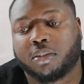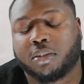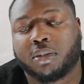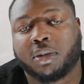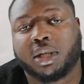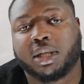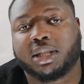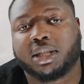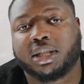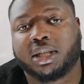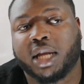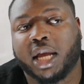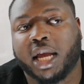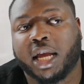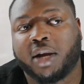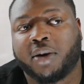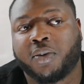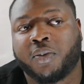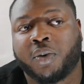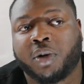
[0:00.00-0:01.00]
this
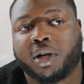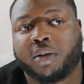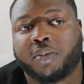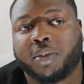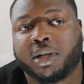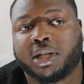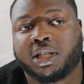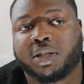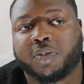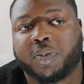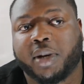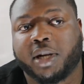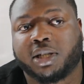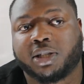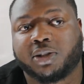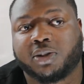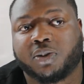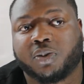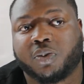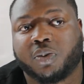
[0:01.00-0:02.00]
day wouldn't be
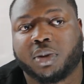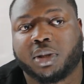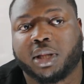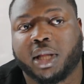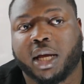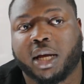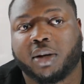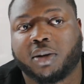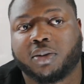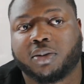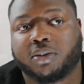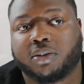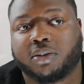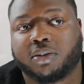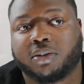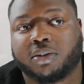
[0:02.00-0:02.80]
special without